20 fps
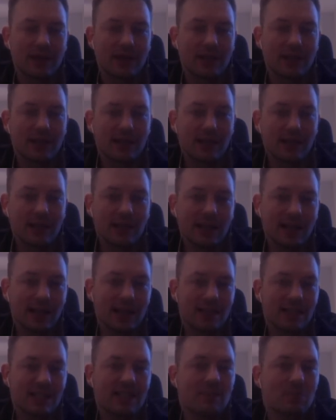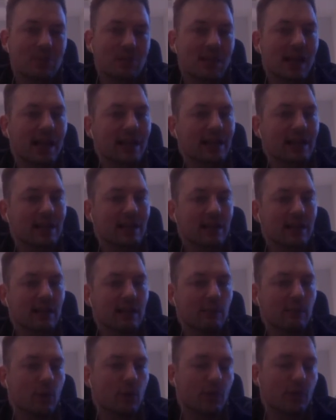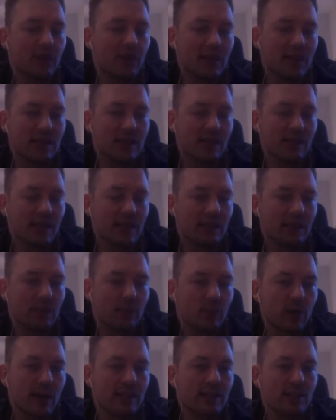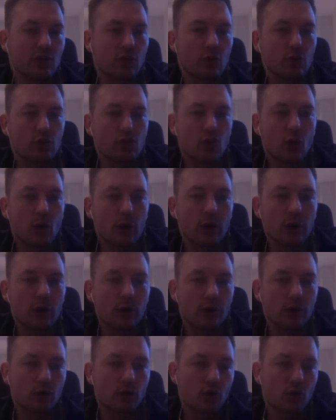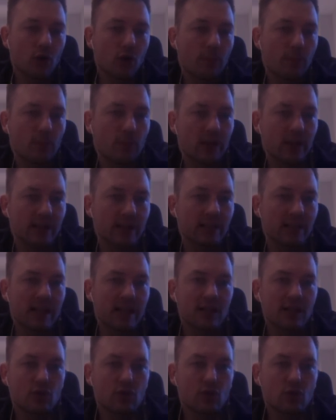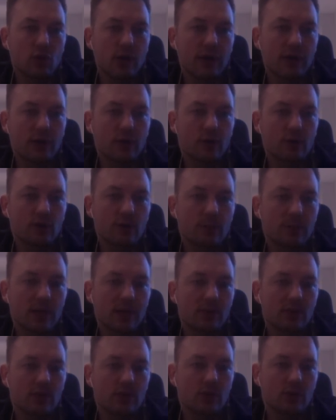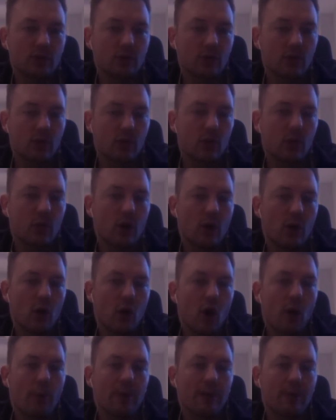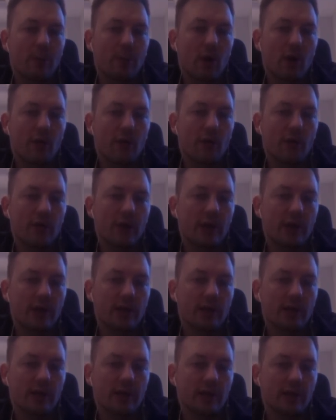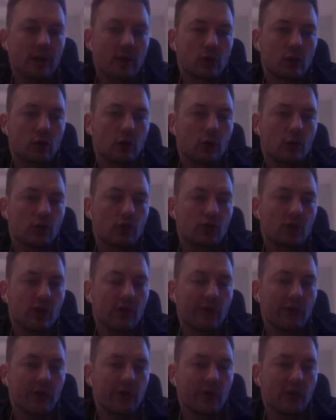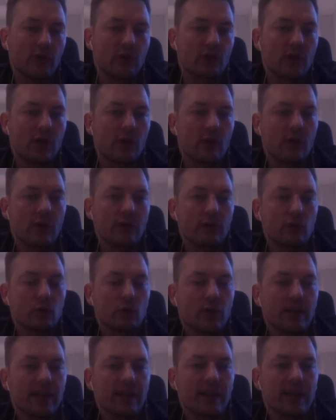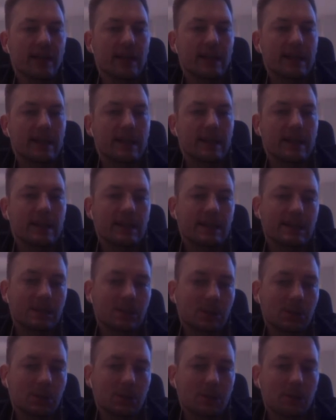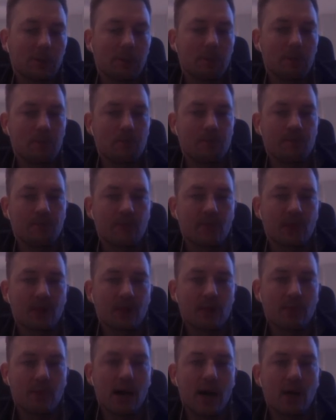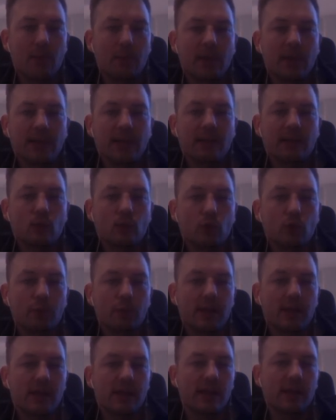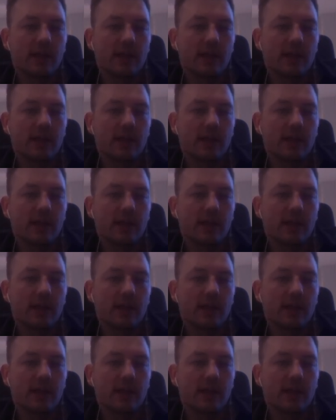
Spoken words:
it seems like in both cases that the prices goes up. Like in the last two IDOs, the prices go up and above the close of the first hour of trading. So my opinion would be